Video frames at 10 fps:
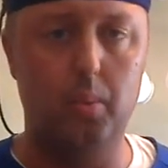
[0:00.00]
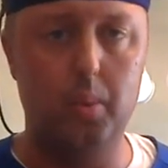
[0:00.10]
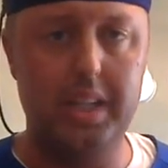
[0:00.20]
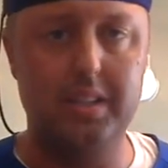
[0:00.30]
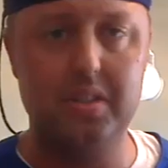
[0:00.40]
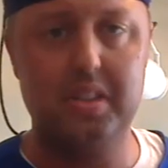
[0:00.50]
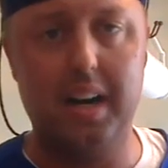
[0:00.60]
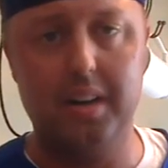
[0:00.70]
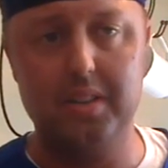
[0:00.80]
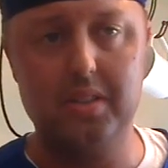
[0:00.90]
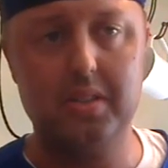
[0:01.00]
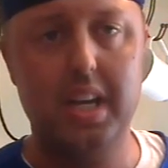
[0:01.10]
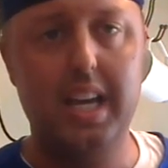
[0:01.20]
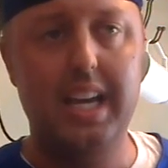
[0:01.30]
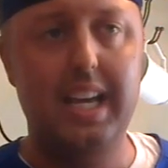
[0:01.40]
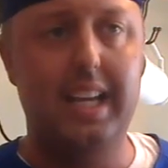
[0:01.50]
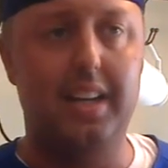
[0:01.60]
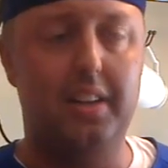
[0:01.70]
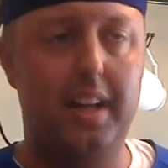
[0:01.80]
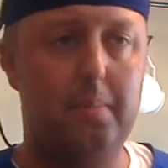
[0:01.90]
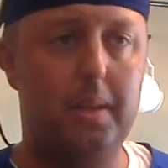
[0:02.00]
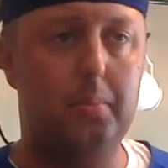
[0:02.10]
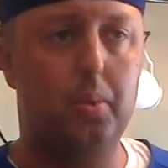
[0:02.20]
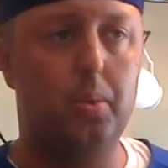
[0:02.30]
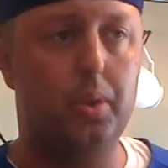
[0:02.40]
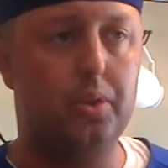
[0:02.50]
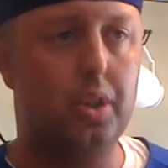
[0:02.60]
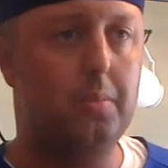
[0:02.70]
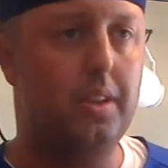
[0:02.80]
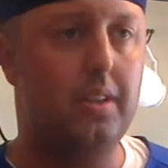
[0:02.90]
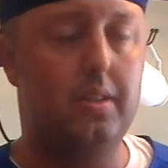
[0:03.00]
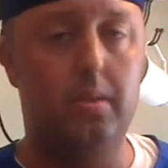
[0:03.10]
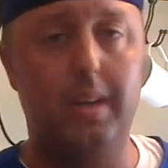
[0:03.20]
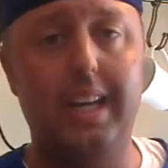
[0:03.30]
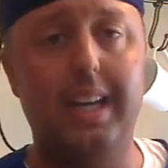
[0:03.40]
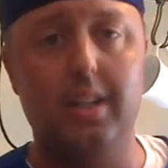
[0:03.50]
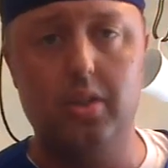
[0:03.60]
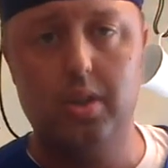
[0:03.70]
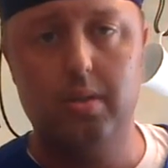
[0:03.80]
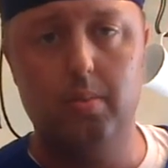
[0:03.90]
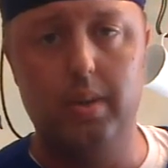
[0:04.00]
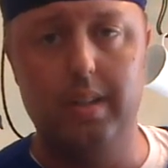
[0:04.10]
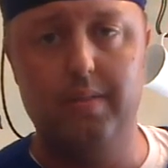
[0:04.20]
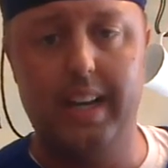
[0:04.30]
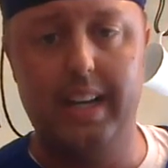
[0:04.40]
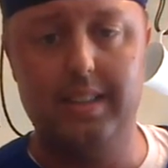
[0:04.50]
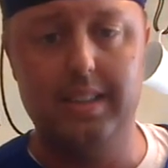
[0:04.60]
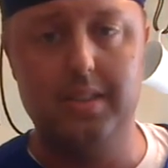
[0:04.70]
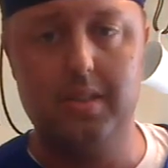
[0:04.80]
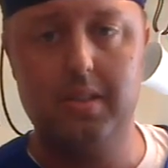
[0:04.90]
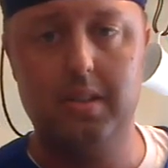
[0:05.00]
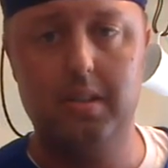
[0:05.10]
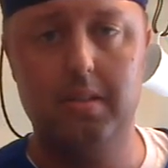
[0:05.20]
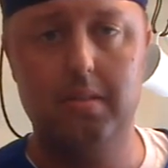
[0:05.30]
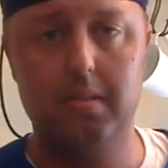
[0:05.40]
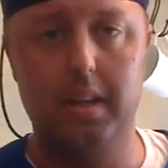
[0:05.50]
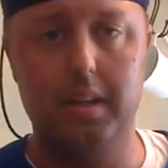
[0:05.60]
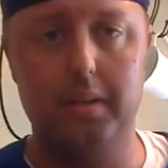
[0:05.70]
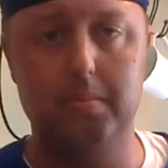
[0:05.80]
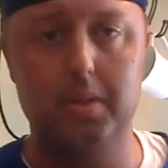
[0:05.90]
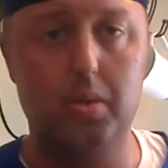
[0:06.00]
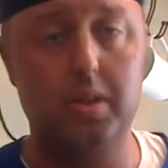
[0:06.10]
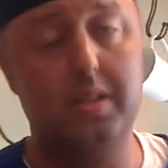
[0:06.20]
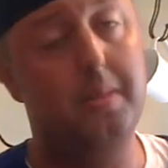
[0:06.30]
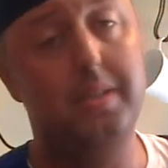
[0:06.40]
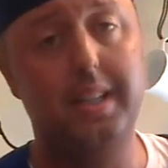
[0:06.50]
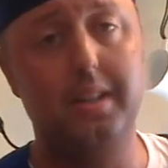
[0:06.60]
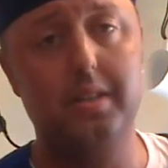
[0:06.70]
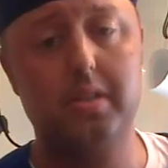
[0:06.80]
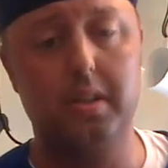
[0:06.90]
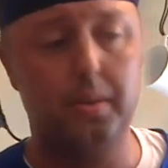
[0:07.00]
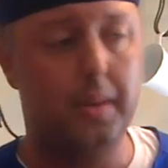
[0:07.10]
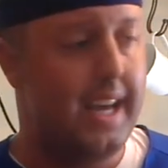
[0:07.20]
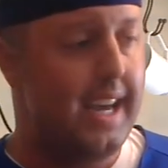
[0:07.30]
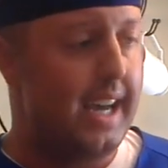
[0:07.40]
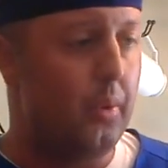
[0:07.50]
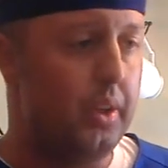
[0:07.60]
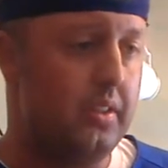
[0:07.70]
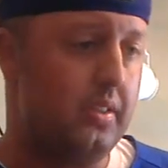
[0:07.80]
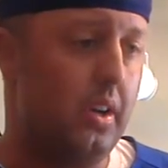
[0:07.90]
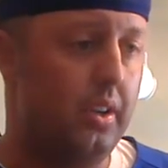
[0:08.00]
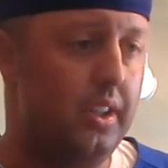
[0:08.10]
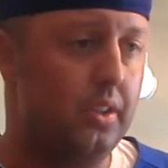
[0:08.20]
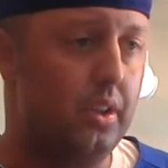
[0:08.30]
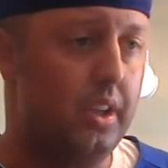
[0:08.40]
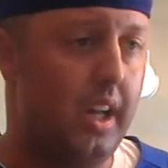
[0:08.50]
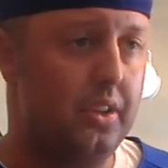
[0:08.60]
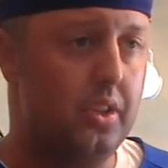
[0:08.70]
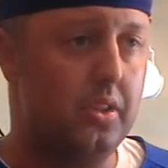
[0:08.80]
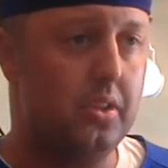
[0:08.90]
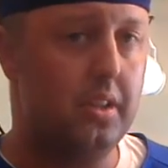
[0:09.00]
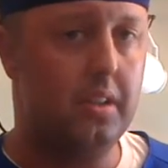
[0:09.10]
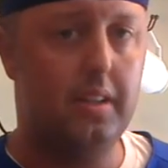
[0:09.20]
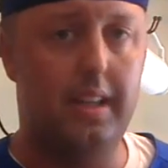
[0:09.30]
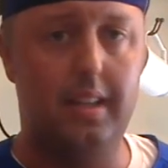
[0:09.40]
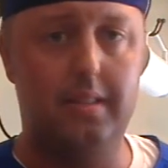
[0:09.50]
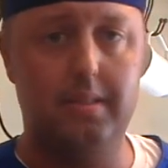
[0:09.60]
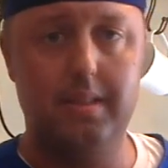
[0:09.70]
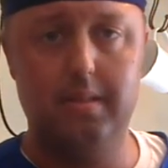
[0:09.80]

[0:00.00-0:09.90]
weakness, tiredness, and a lot of people will attribute it to age, when in fact it's usually something else. So I went and saw an endocrinologist, and